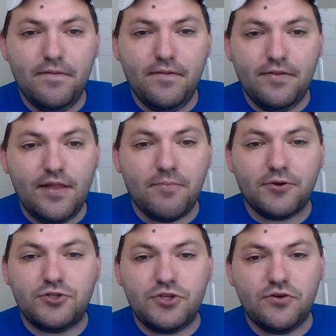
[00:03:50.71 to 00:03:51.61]

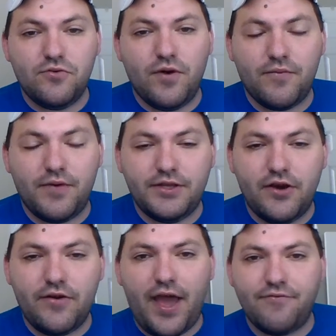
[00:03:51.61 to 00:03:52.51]
number 2, where we
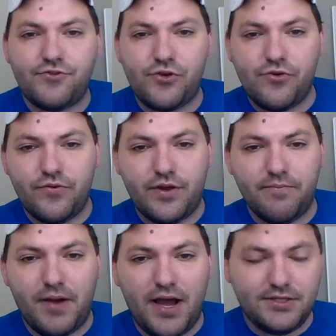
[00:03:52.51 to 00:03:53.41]
don't have two
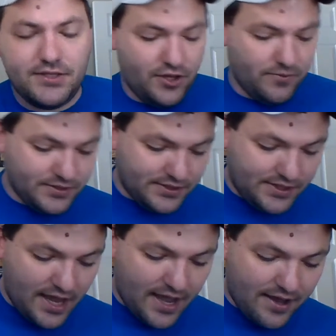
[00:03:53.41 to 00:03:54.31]
composite cubes.
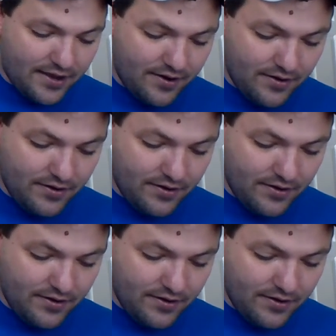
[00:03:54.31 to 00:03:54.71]
Instead,